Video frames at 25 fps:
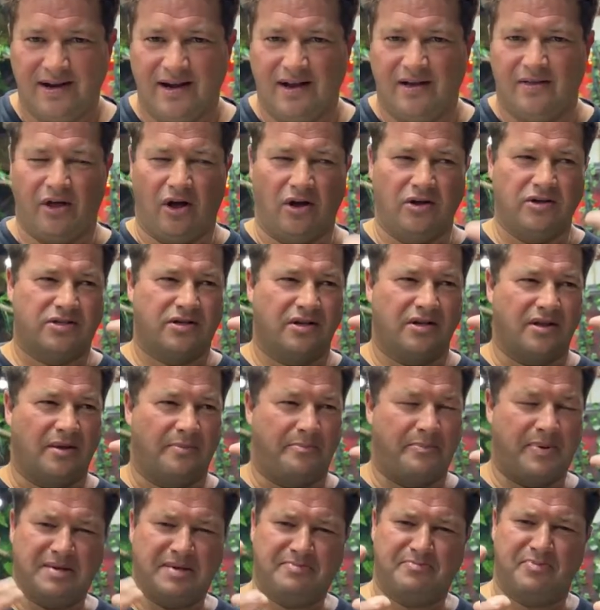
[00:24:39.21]
Those are the
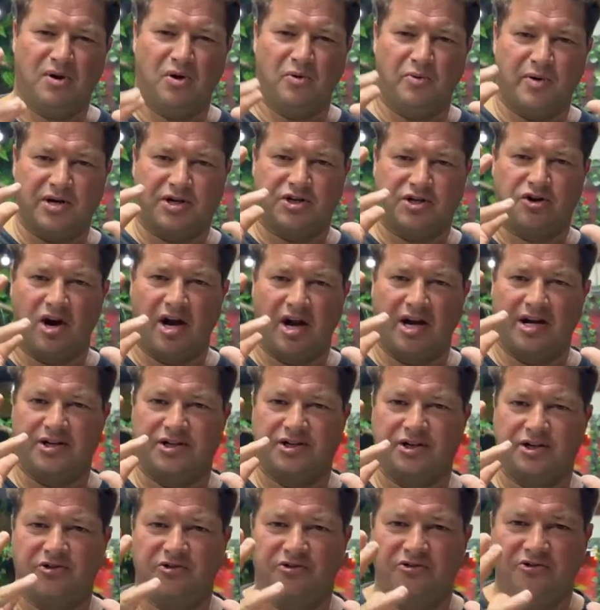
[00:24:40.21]
people we're trying
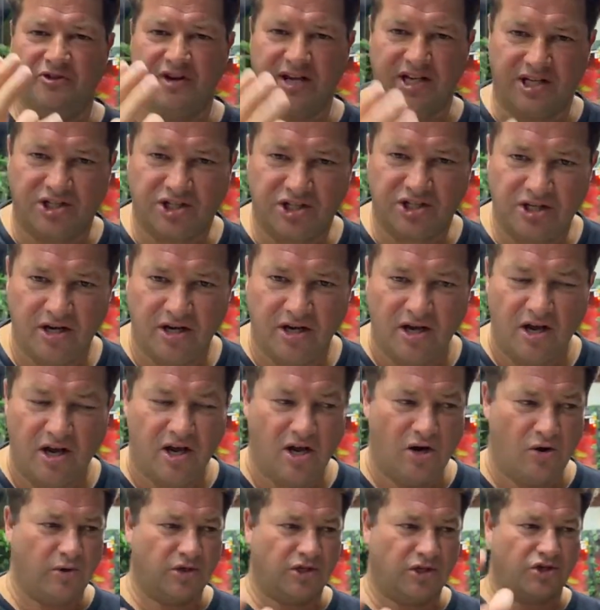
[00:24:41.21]
to reach.
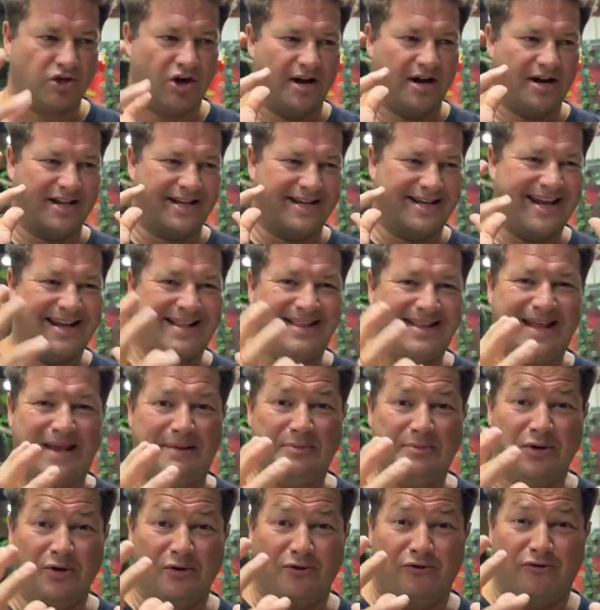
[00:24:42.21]
We're trying to get
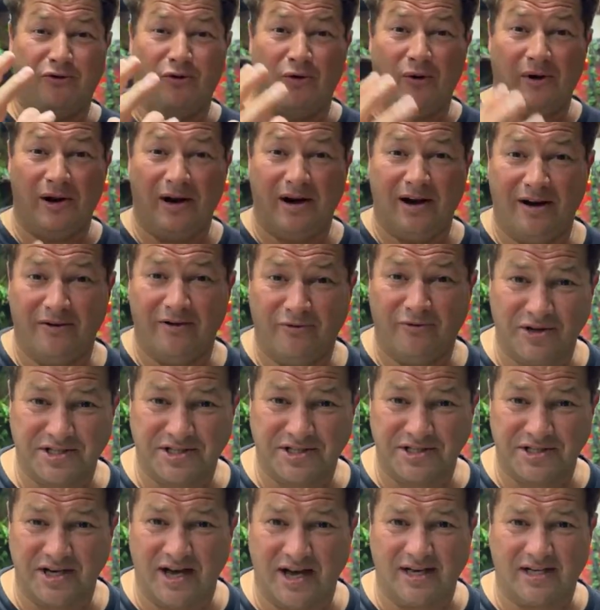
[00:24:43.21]
them to fall in love with
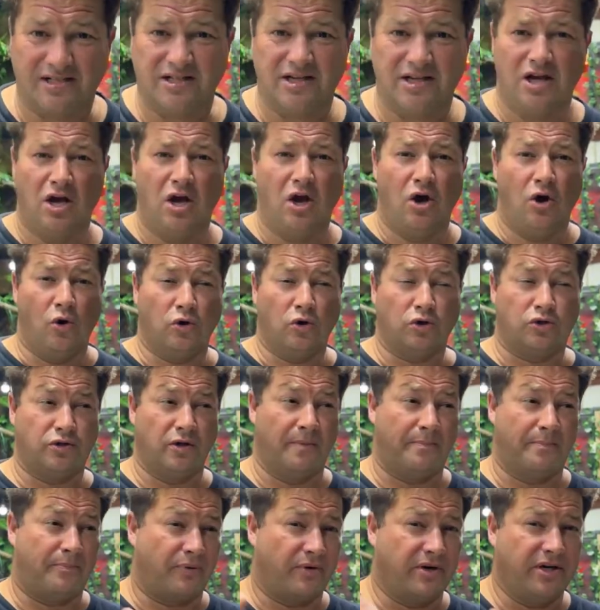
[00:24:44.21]
snakes or to
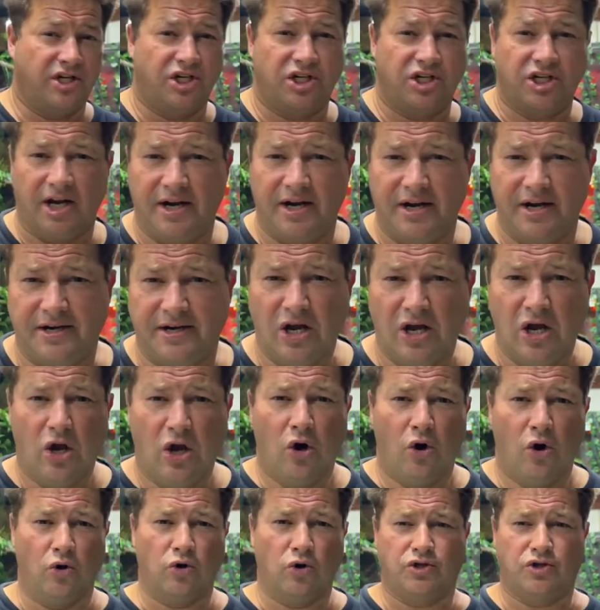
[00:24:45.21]
appreciate it
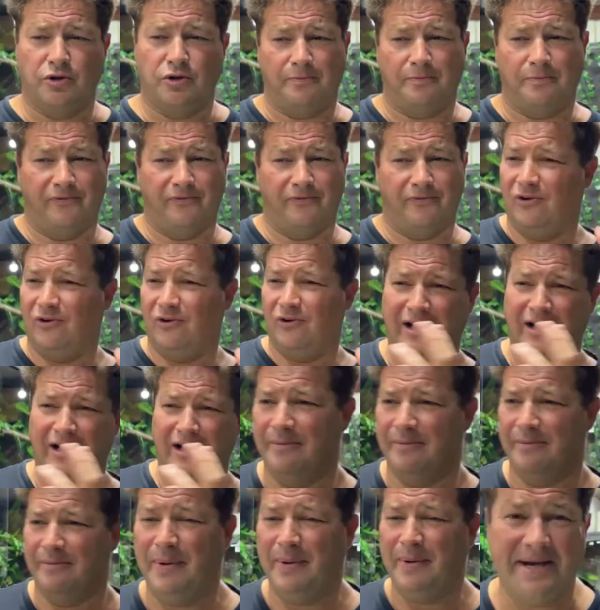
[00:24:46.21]
or to fall in love with
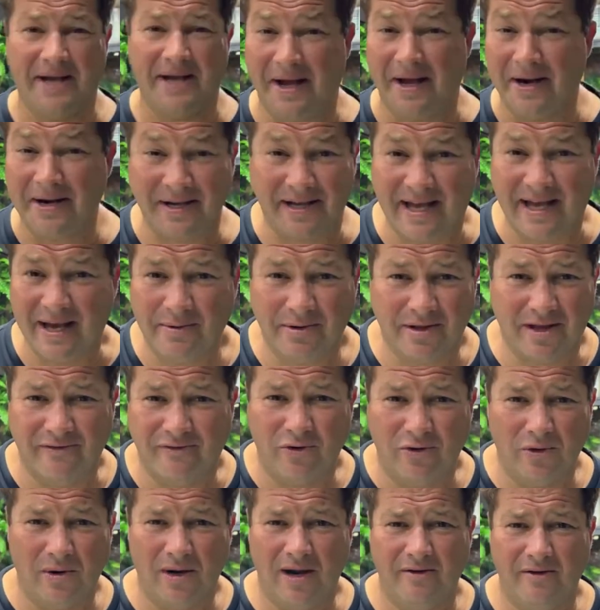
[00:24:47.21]
a bunny. I don't care what they
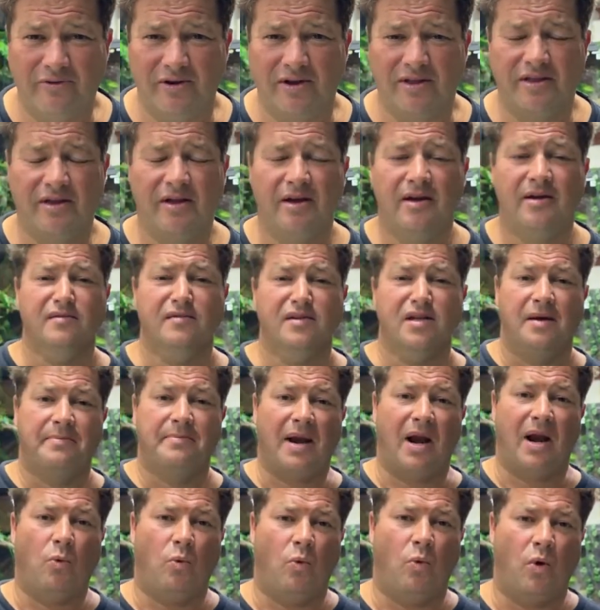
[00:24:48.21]
fall in love with,
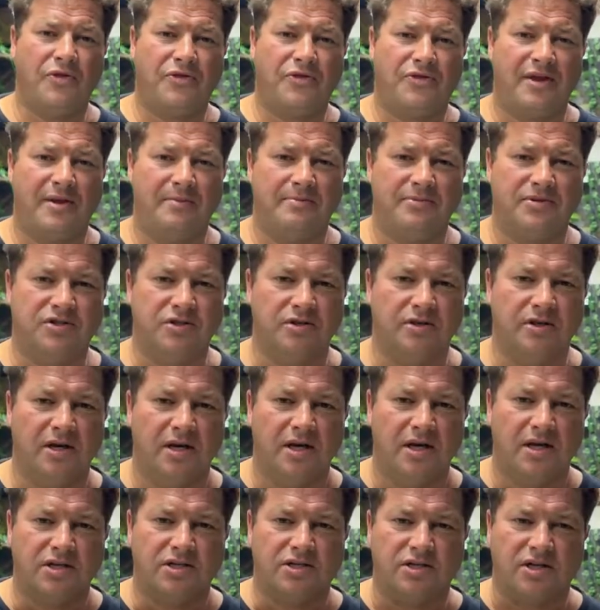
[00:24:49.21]
but I want them to
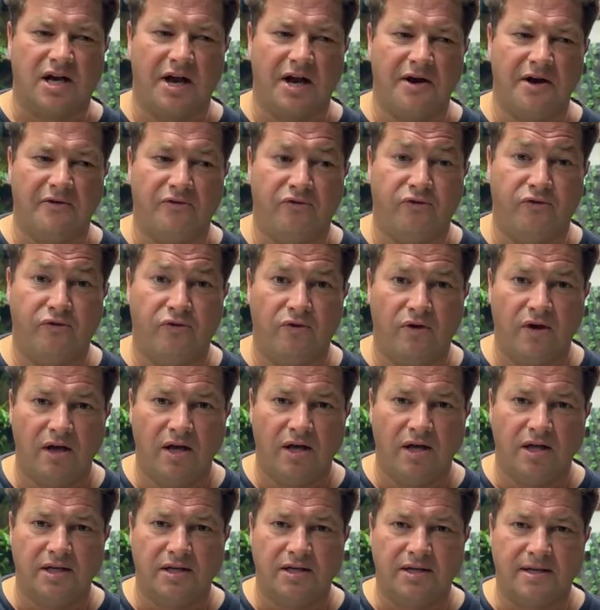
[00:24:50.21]
kind of
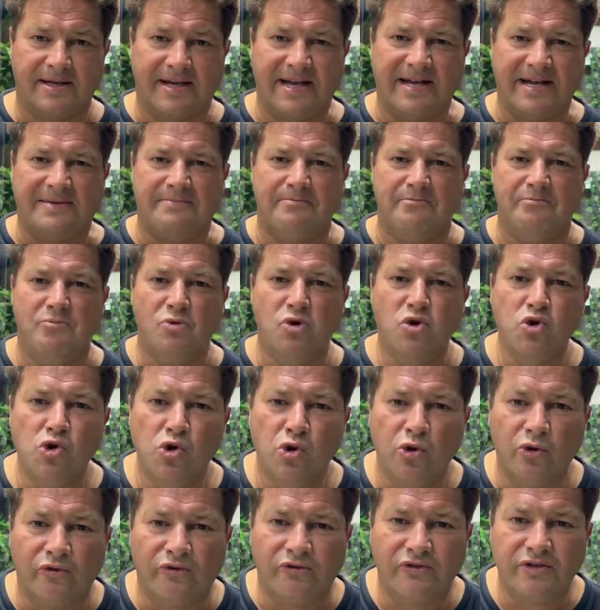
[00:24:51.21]
get
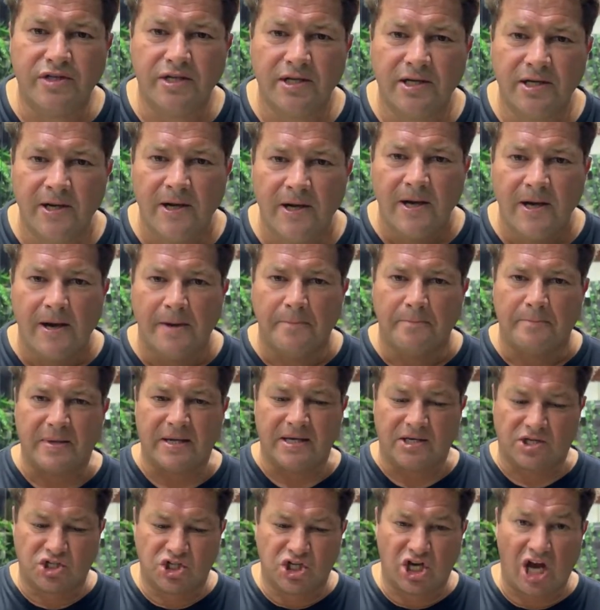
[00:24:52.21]
moved, be
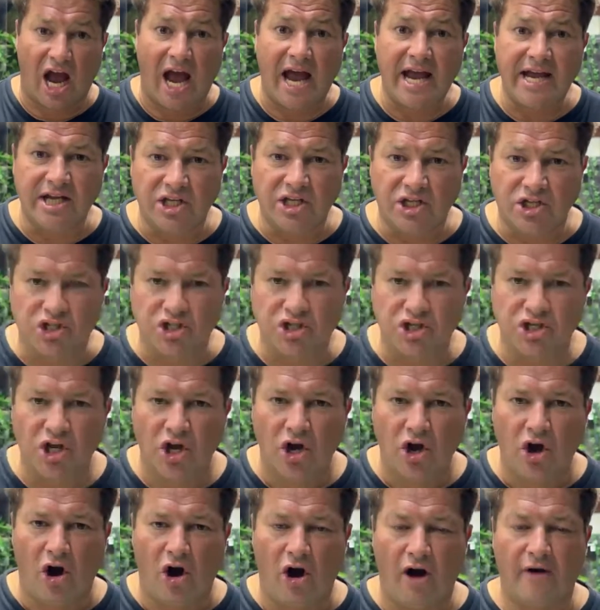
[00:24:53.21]
changed
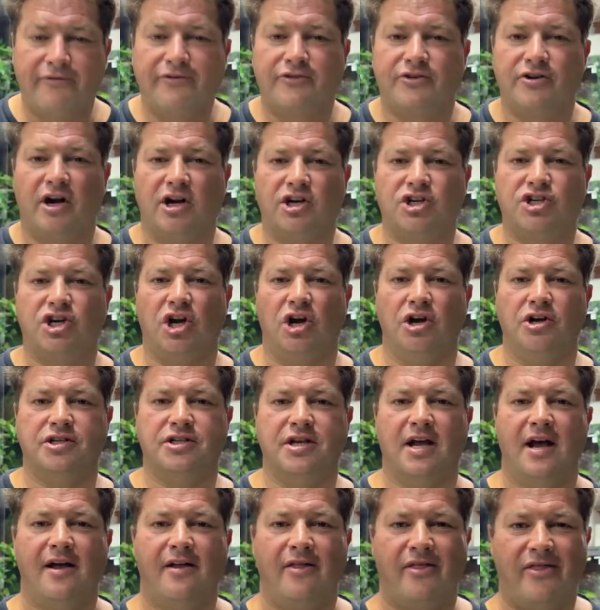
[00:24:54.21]
after our shows.
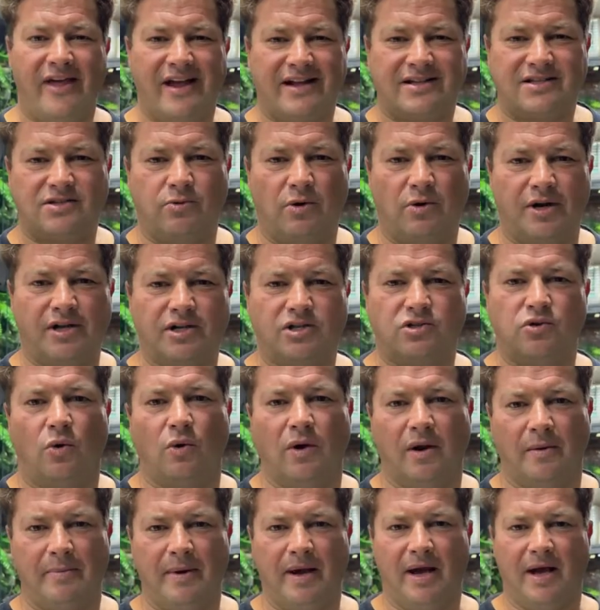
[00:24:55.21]
That's what it's all
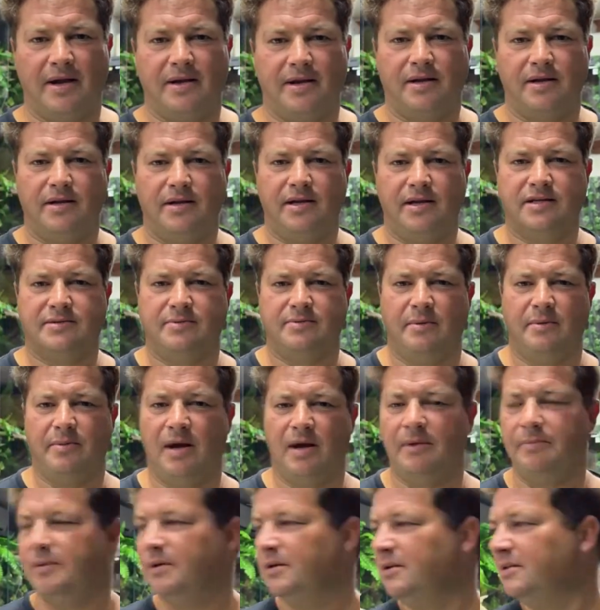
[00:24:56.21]
about. Yes, my
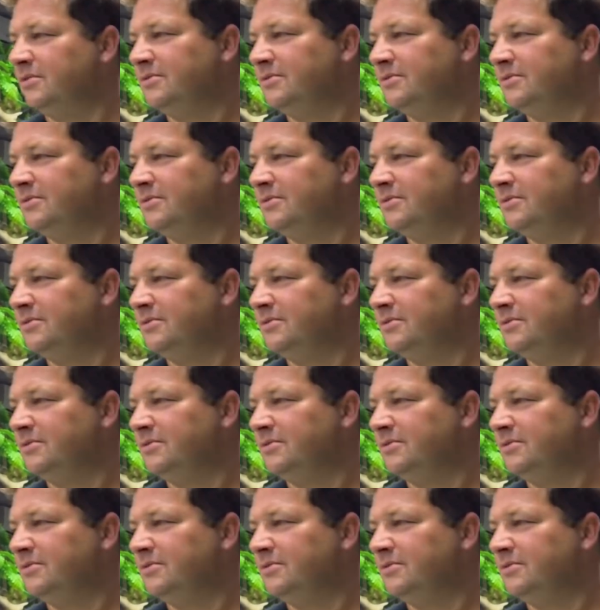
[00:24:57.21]
brother.